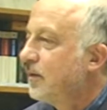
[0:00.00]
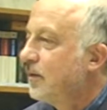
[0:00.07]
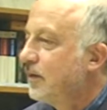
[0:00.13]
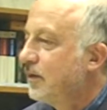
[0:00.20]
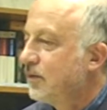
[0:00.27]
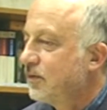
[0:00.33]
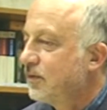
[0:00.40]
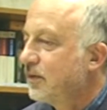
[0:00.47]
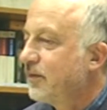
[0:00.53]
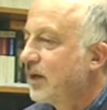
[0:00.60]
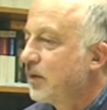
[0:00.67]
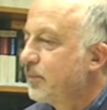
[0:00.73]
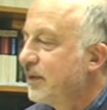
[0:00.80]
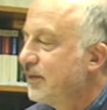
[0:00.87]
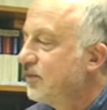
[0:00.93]
these
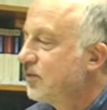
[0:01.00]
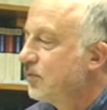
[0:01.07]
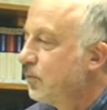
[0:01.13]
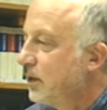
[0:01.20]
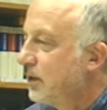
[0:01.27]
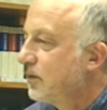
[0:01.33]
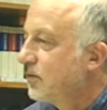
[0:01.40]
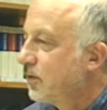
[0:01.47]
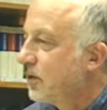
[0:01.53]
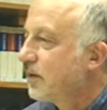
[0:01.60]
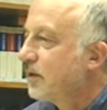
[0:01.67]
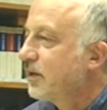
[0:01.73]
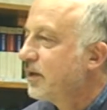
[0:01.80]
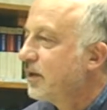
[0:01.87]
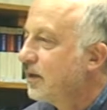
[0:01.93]
developments will
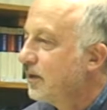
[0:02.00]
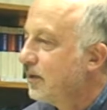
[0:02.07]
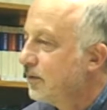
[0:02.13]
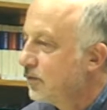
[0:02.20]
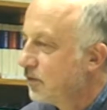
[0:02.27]
certainly